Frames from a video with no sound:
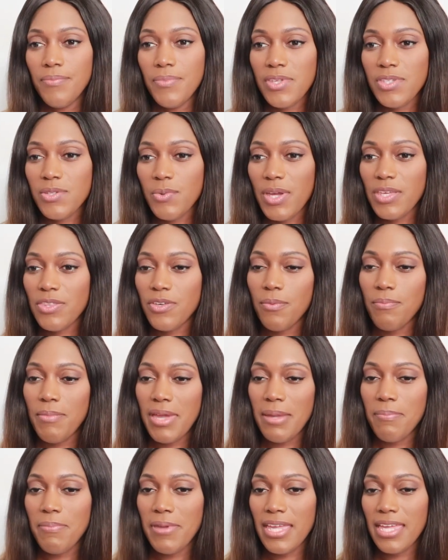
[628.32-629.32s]
So I thought
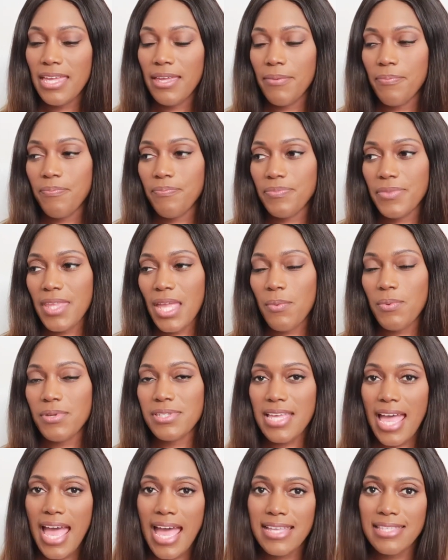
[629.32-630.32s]
maybe they
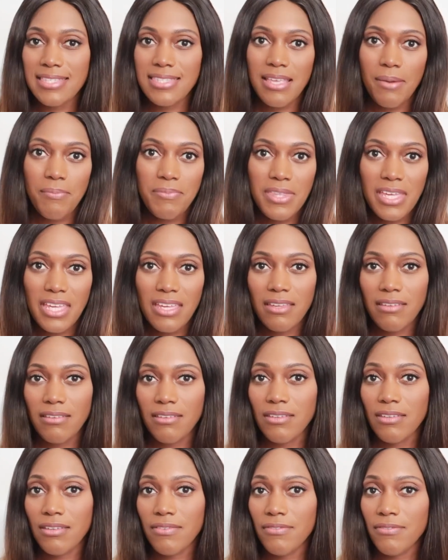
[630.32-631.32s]
would add something,
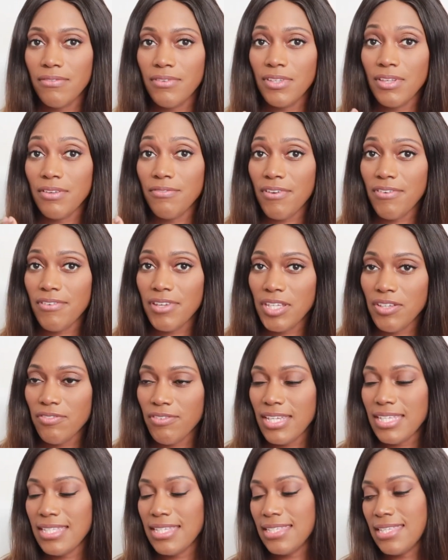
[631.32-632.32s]
you know, very
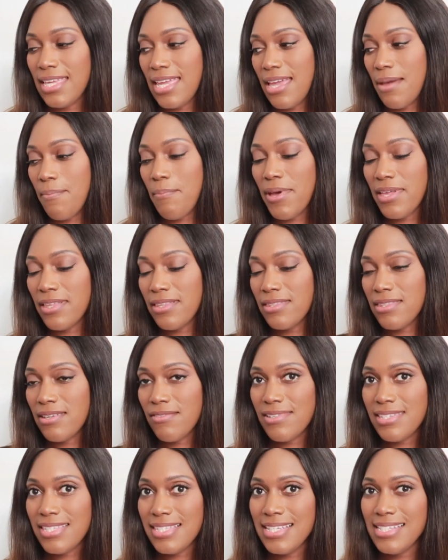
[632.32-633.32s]
green in here, but there
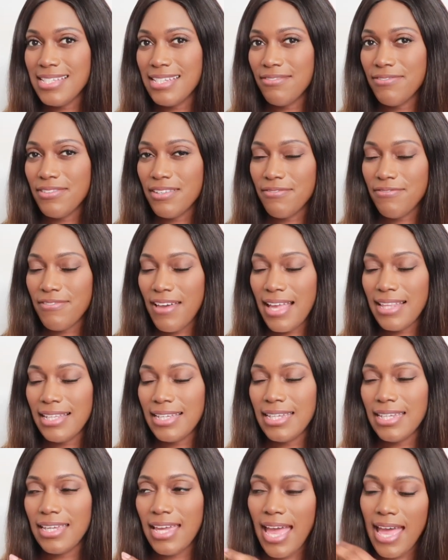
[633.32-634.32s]
is Lily of the
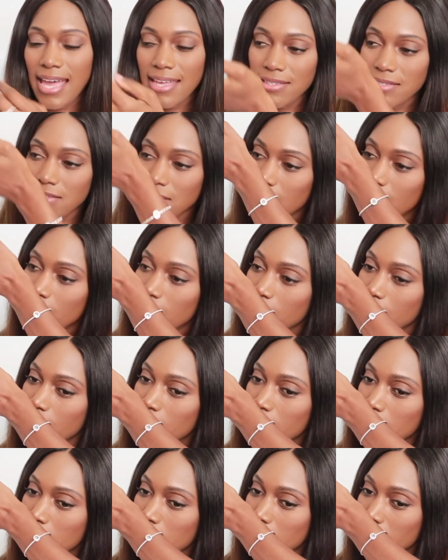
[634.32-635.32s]
Valley, and
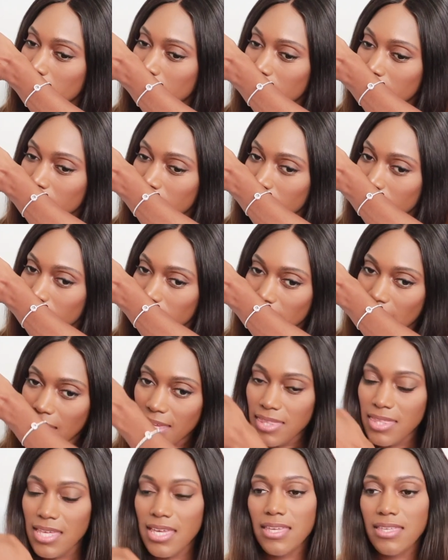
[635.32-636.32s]
I
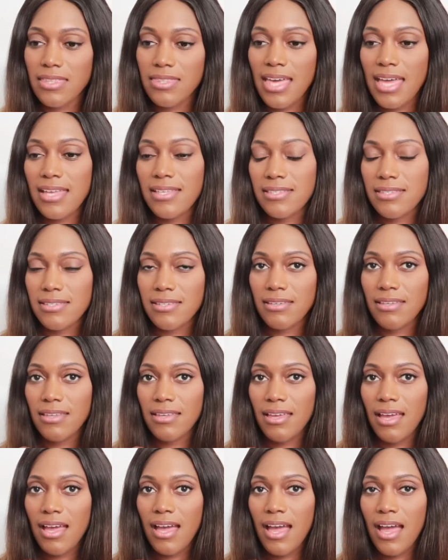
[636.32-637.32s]
think that
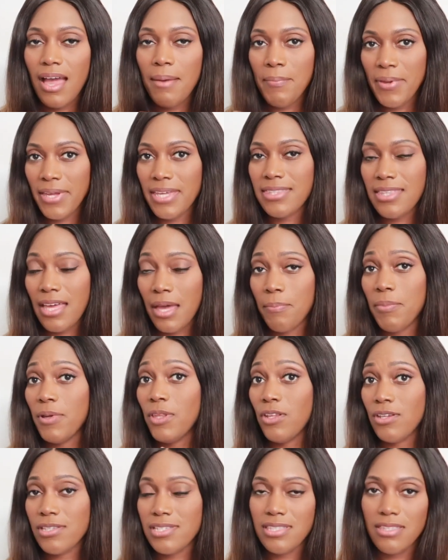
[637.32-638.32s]
I'm picking that up a
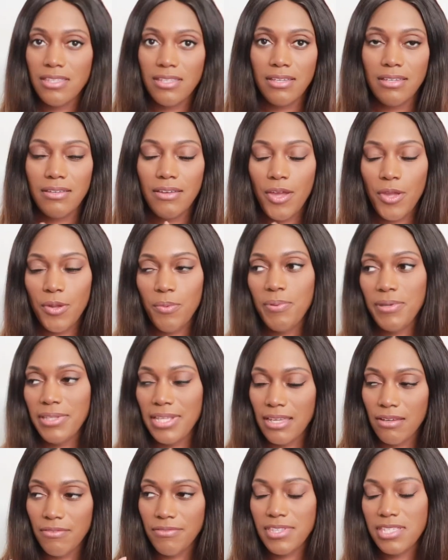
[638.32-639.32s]
lot in the
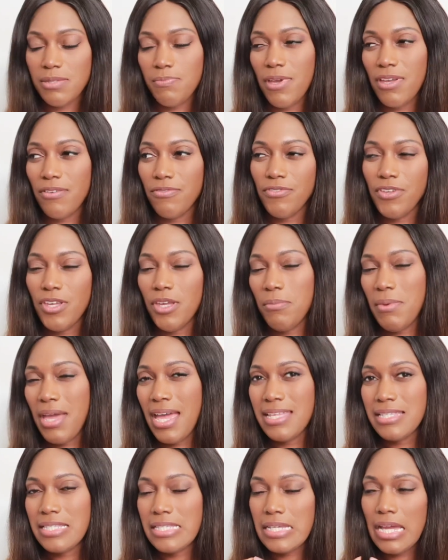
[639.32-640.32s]
opening of this perfume,
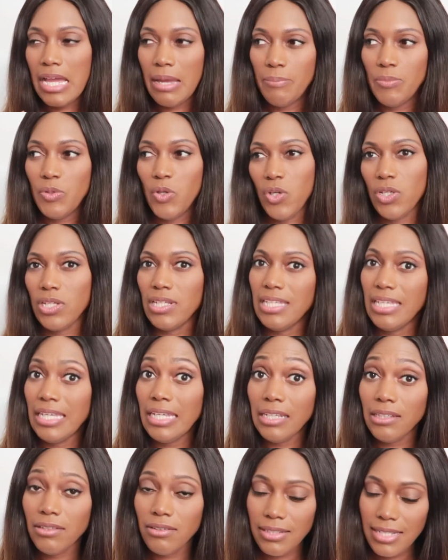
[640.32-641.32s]
and I'm not
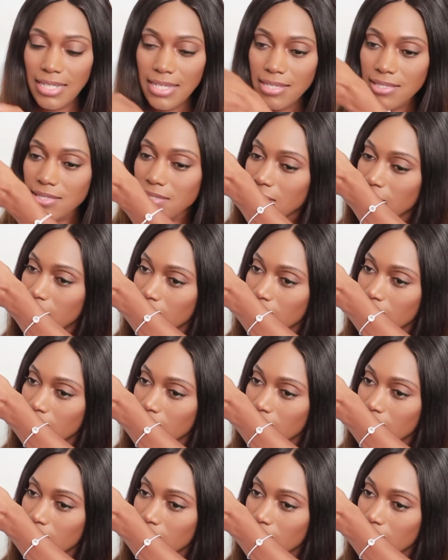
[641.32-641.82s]
keen on it.